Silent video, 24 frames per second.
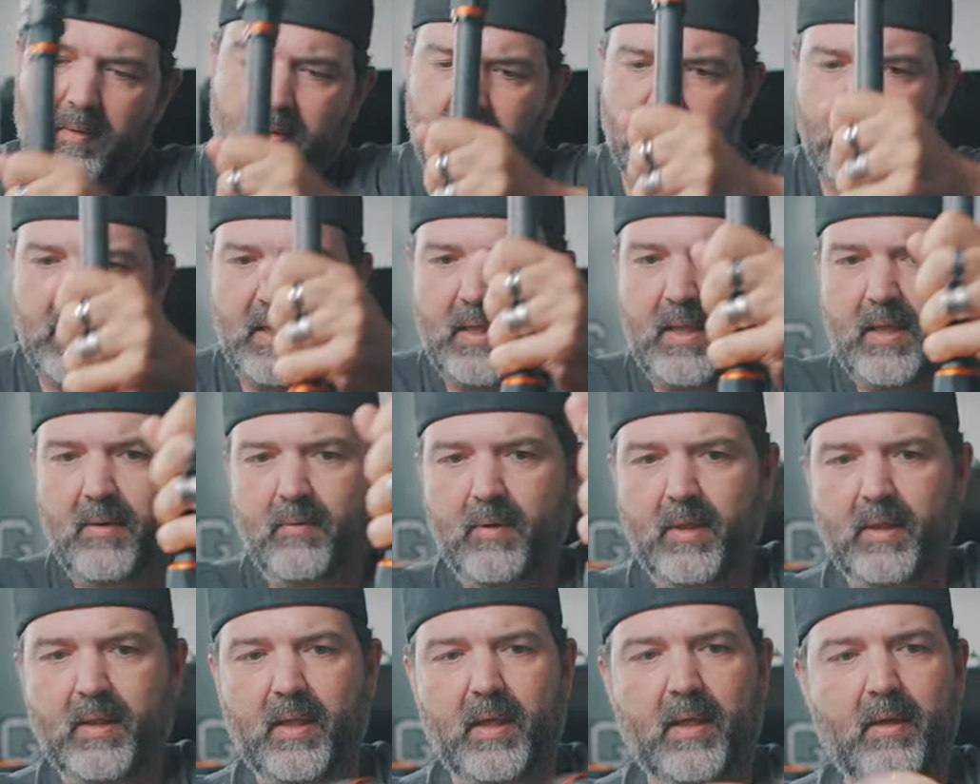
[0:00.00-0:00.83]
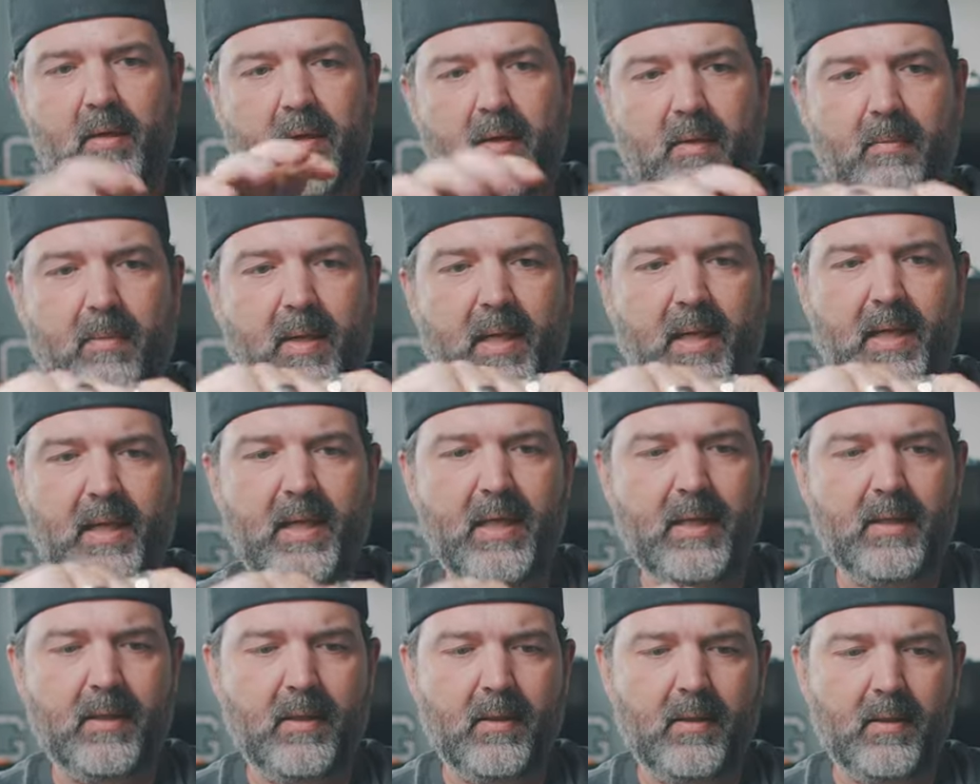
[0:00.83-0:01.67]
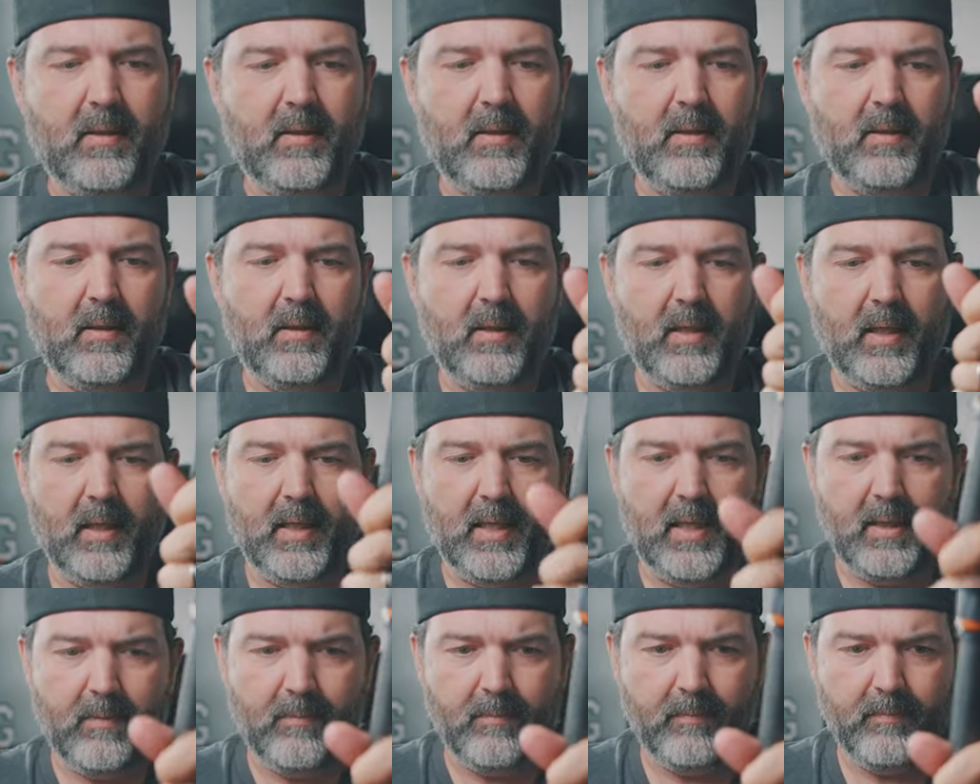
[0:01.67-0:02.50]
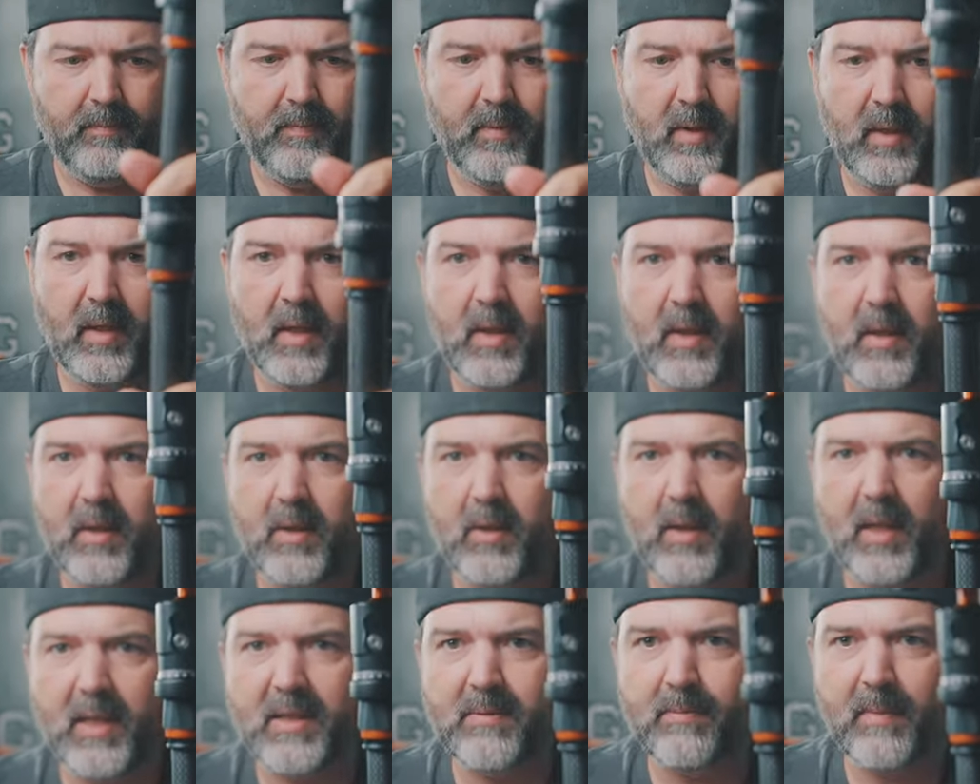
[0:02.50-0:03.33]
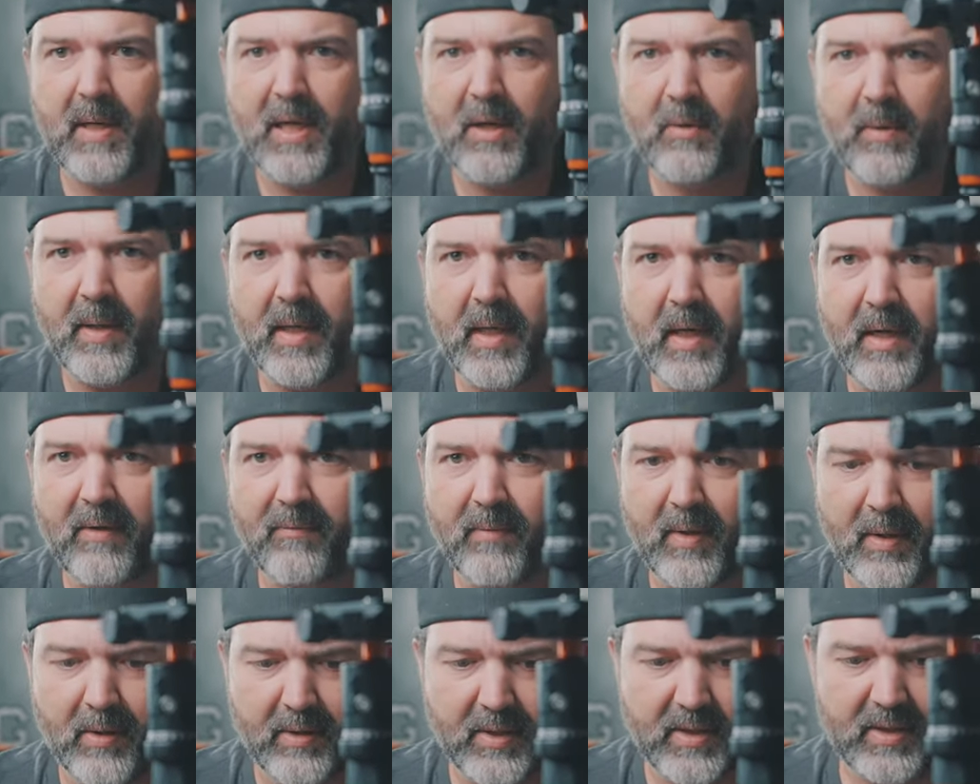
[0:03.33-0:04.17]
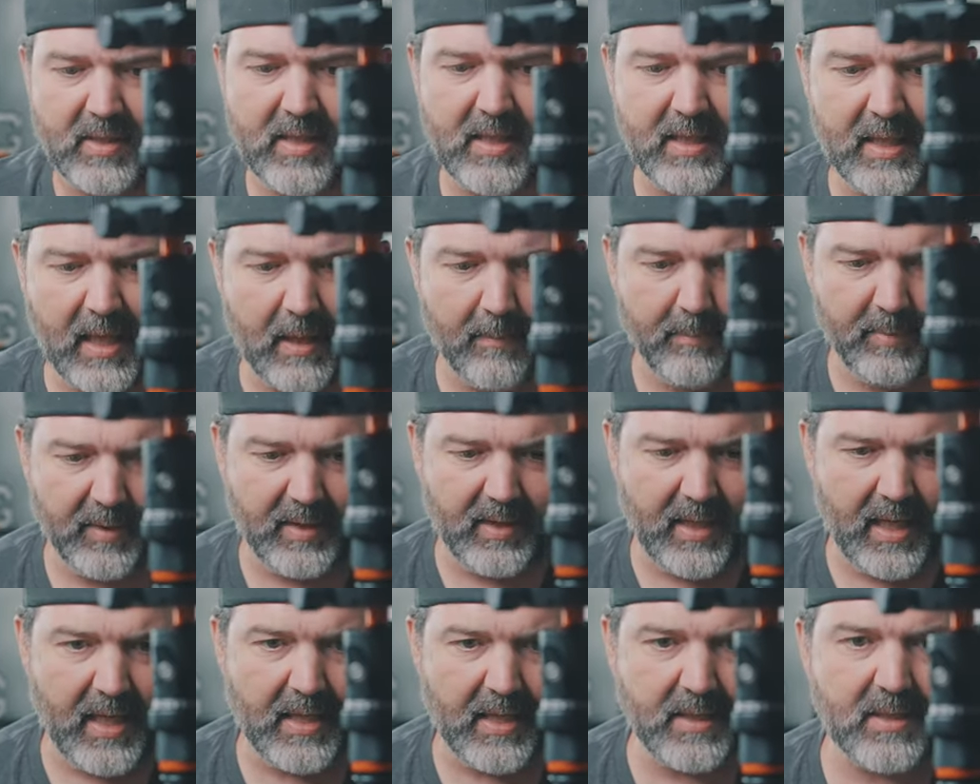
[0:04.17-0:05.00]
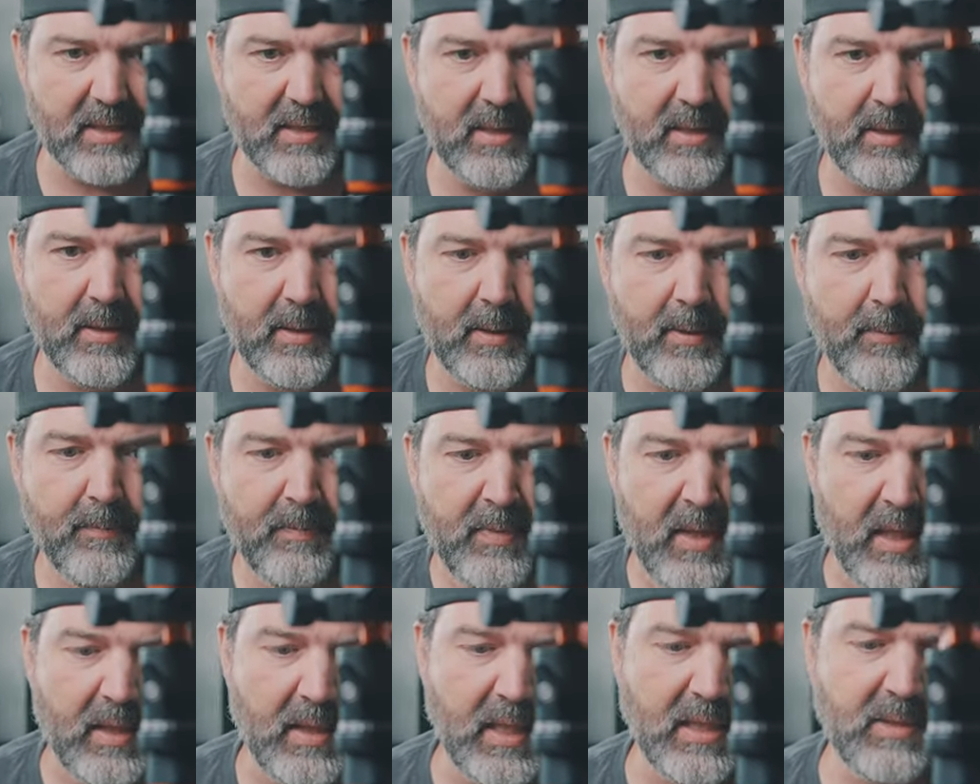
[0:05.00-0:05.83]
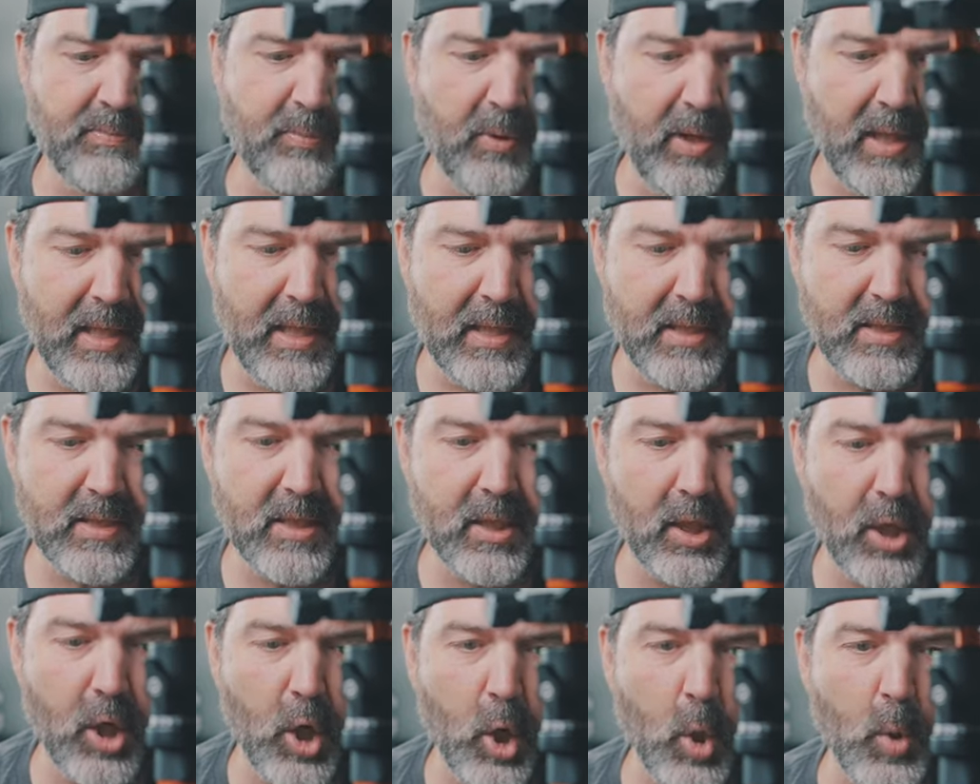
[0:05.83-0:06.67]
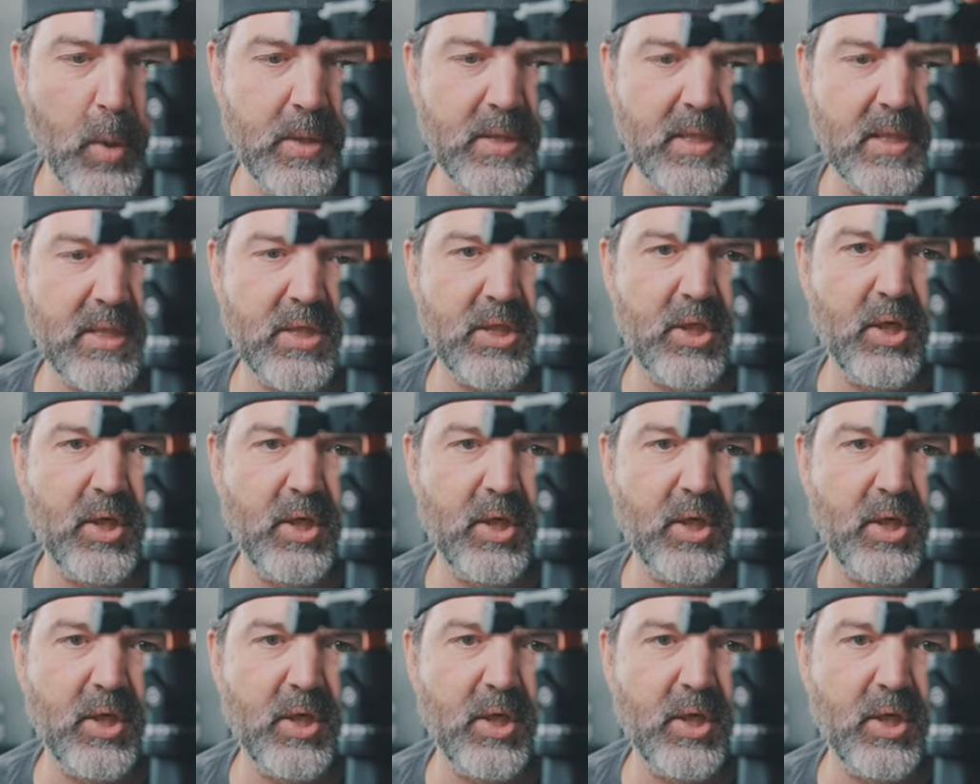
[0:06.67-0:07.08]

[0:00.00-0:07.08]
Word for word: Is that it right there? Am I in it? I am. You guys may or may not even be able to see that, but that's that's probably as low as it's